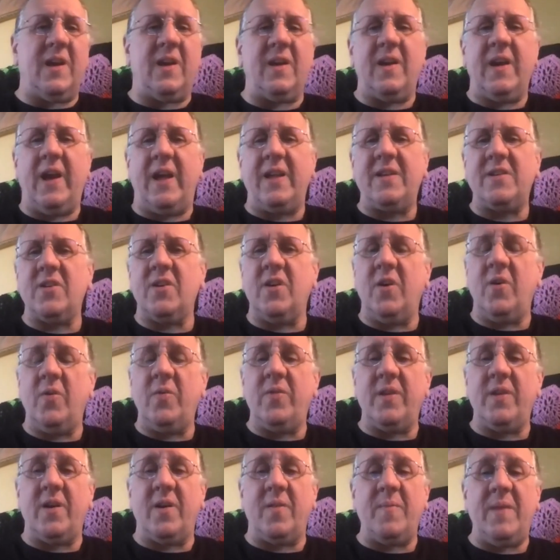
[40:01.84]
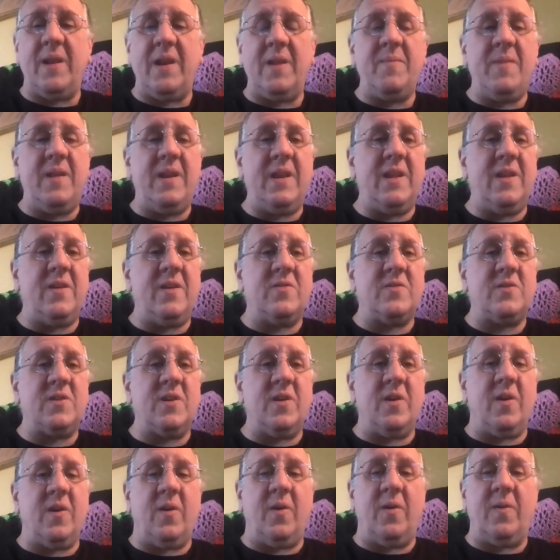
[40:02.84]
got to go there many, many years
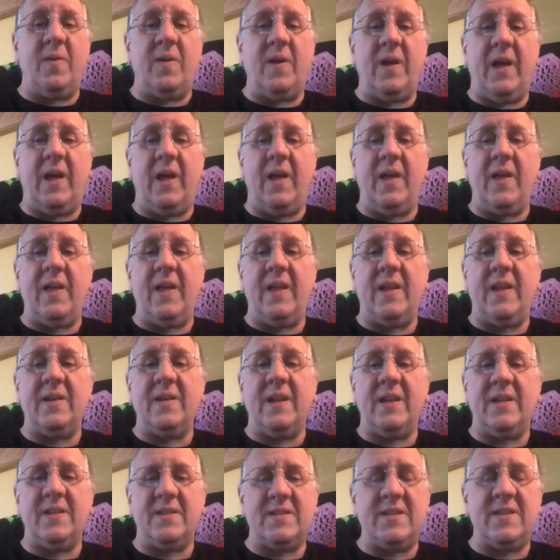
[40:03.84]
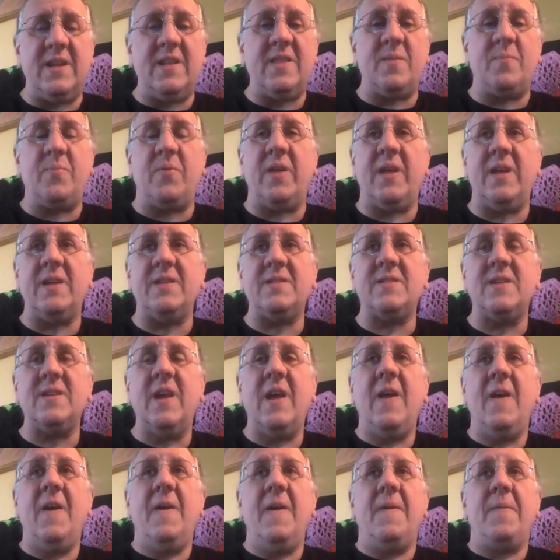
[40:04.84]
ago and see the place.
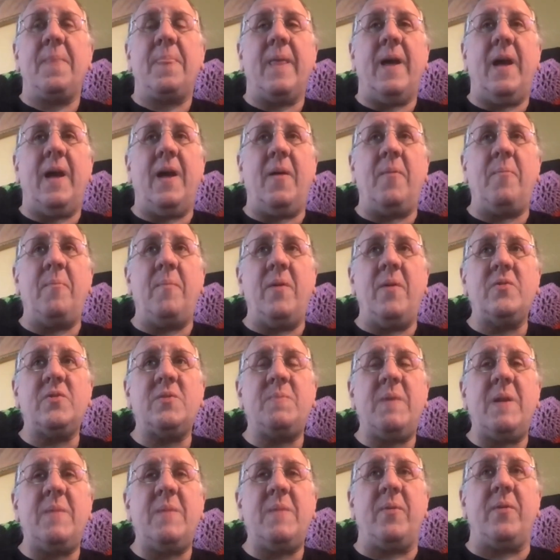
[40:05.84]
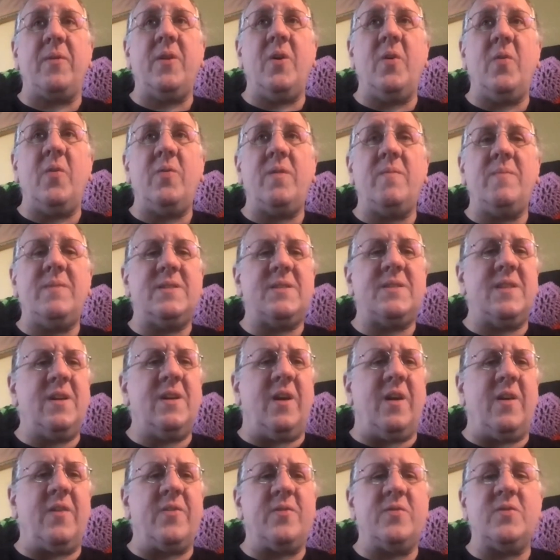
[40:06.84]
Most people know them as the
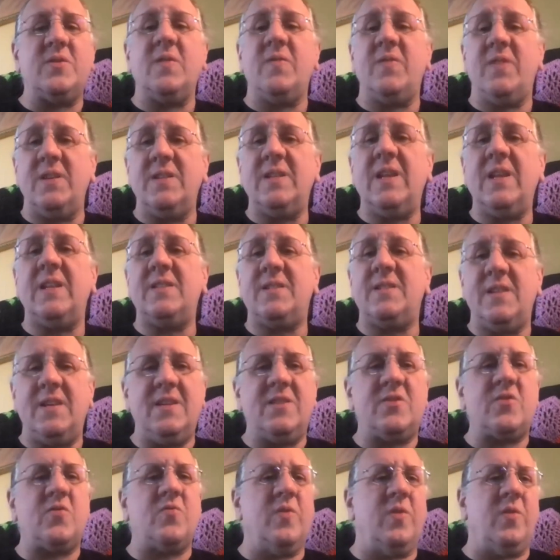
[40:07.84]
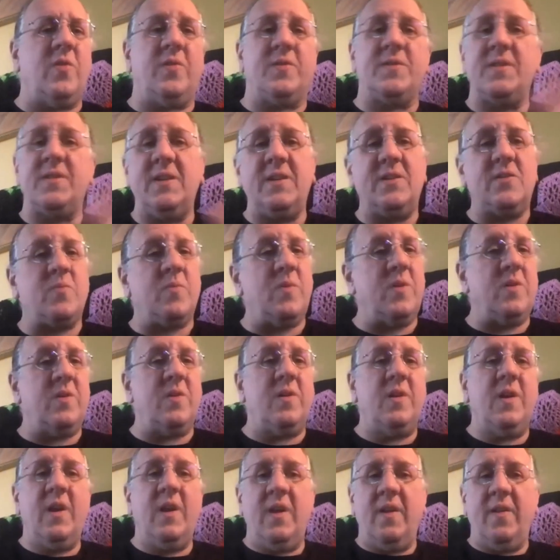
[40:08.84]
authors of the Dead Sea Scrolls. These
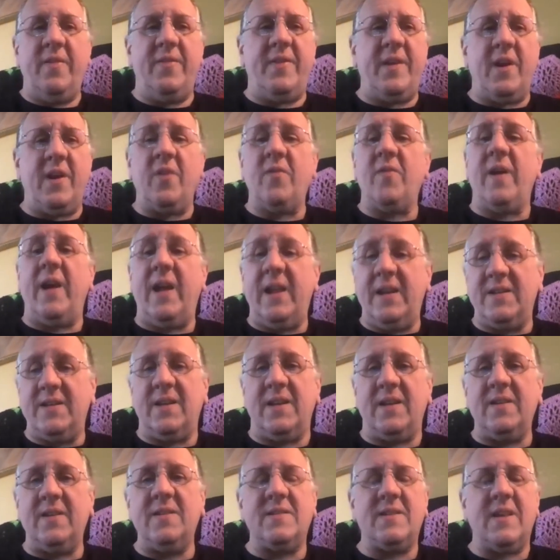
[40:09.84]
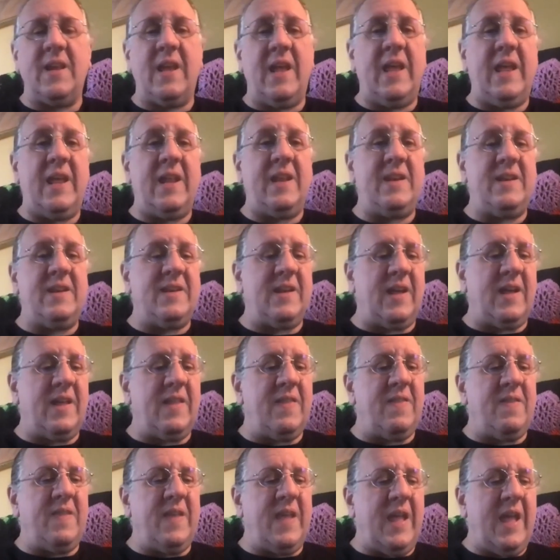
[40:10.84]
were their writings, and
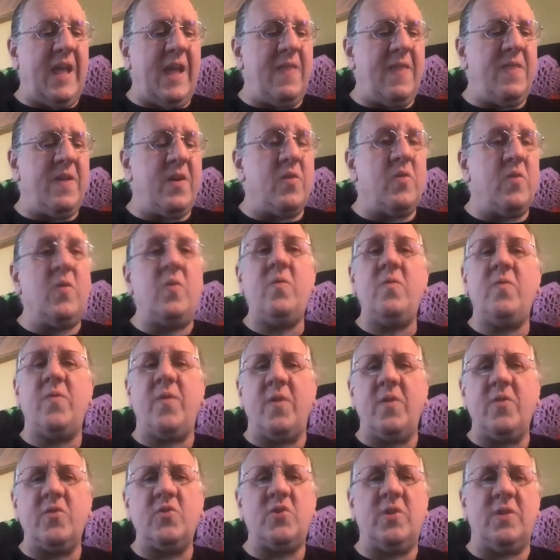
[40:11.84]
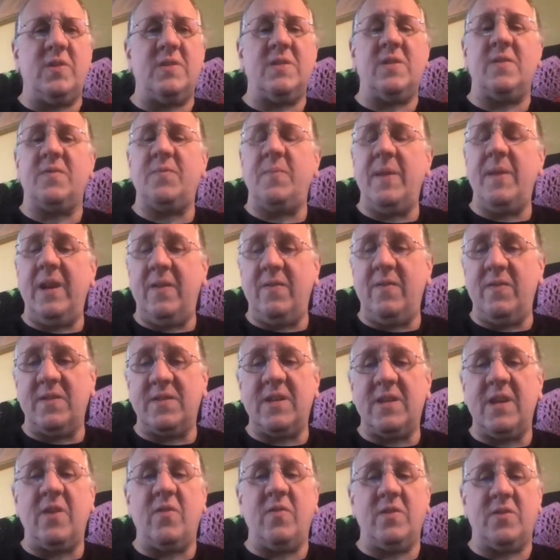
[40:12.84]
they had their own versions of many of the
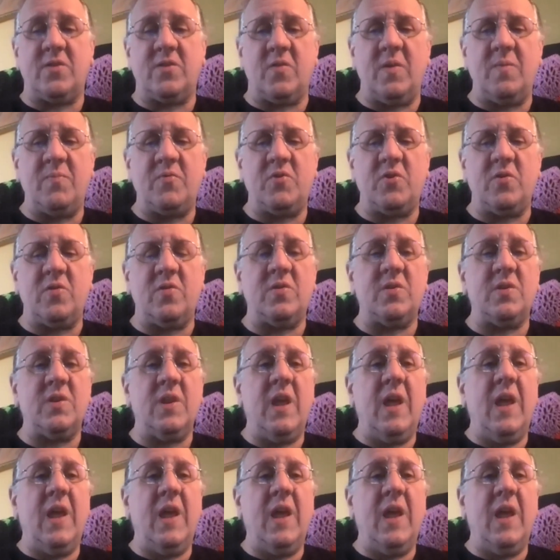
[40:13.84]
sacred scriptures.